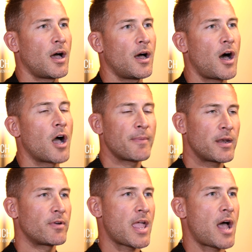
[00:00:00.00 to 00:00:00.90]

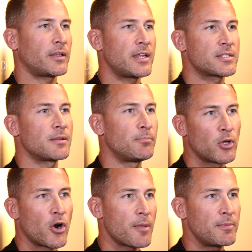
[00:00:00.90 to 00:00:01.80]
Augmented reality is the
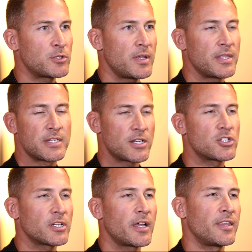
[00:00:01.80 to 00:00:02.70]
blurring between the
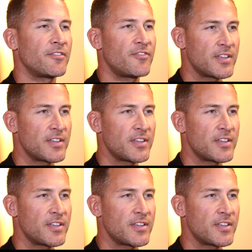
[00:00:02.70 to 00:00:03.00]
digital and the